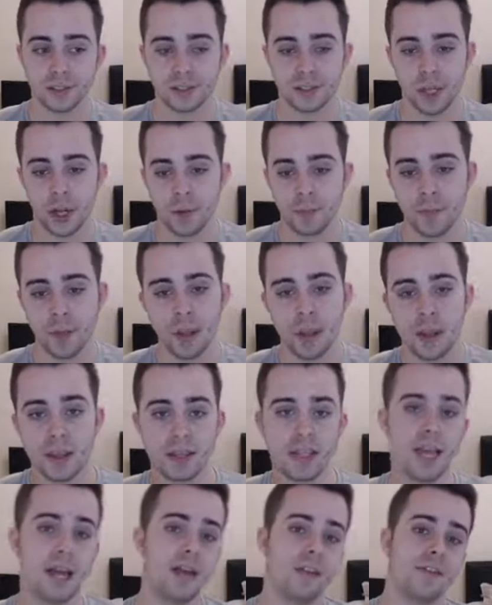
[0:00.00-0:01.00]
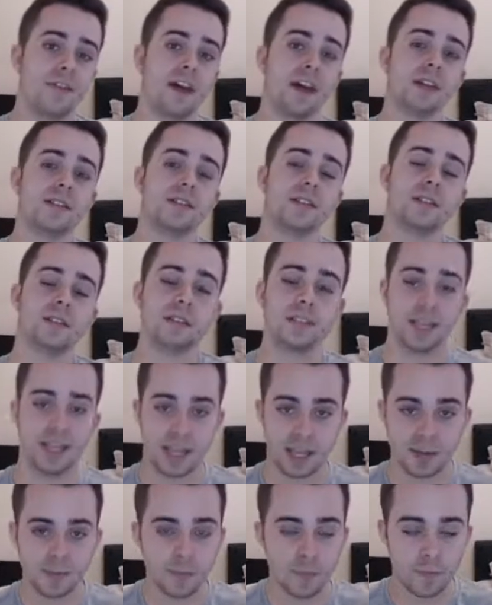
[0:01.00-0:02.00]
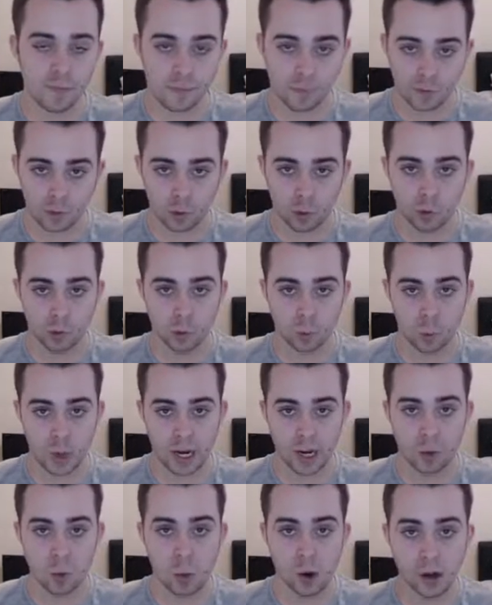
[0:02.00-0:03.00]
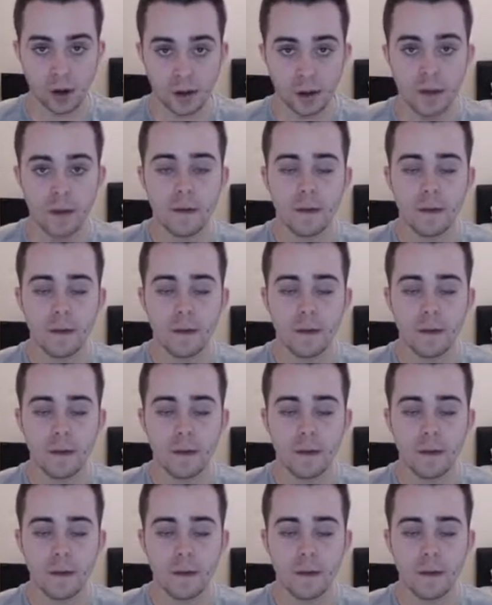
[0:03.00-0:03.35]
So yeah, that's the team for week one.